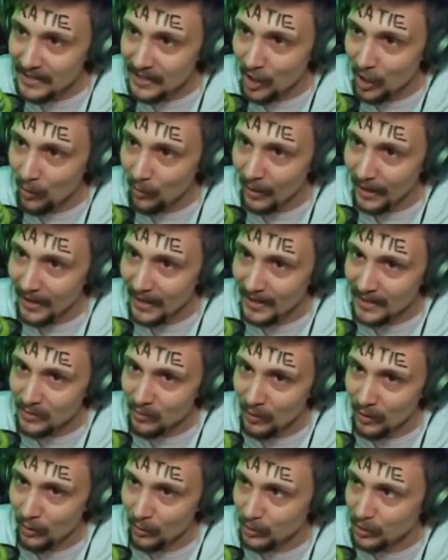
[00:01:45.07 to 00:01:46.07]
is no way that's
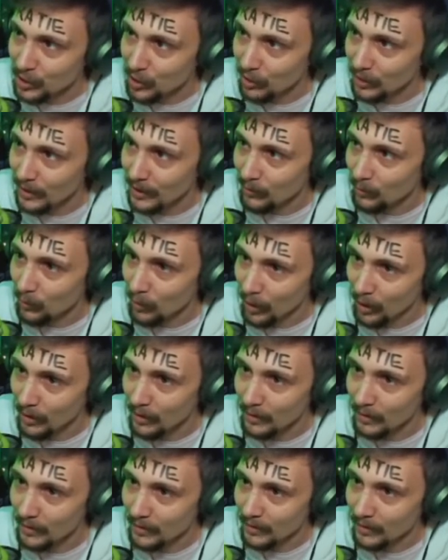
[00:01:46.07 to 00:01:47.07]
real. Surely
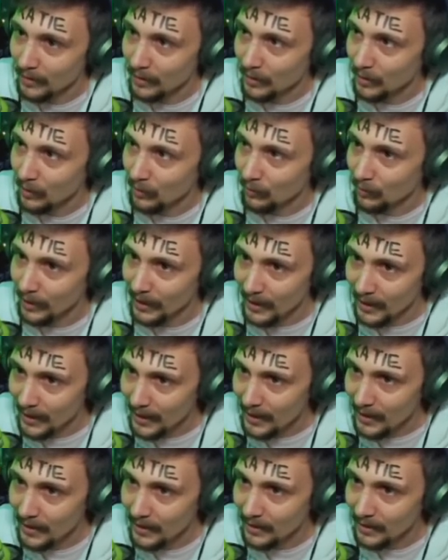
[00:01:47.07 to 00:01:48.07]
what?
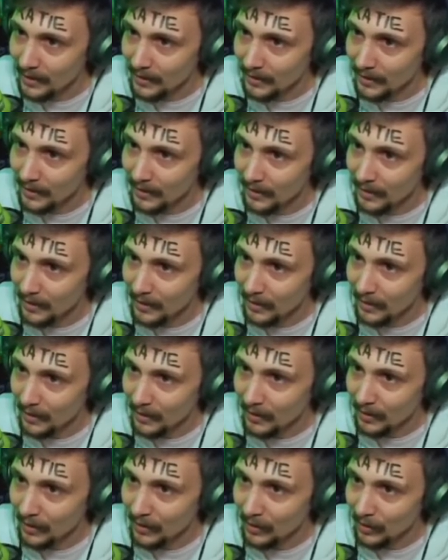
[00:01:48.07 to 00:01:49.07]
Really?
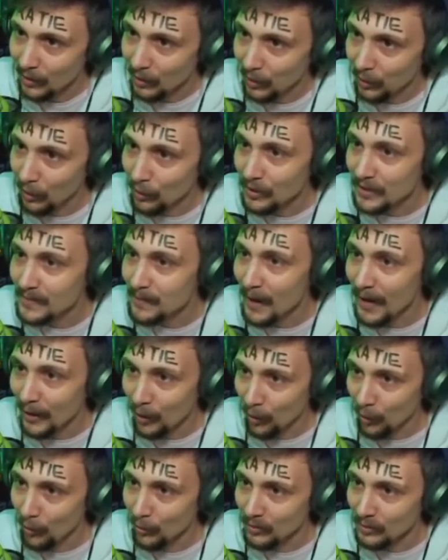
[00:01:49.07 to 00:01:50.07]
Claws my
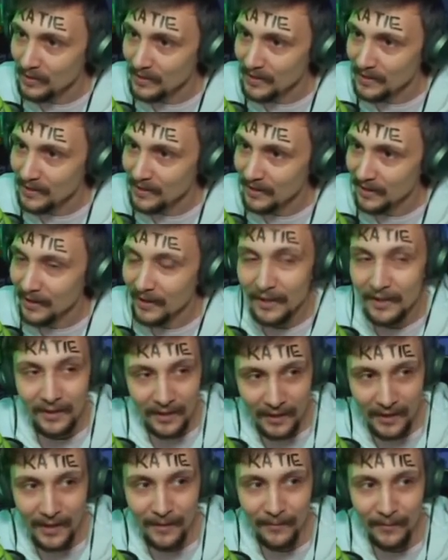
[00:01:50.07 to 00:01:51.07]
cause
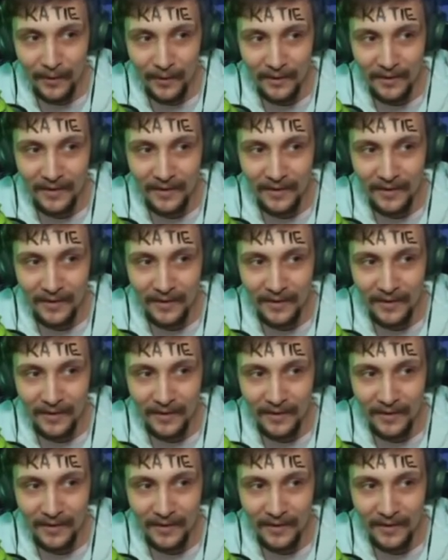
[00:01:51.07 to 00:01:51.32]
delivered.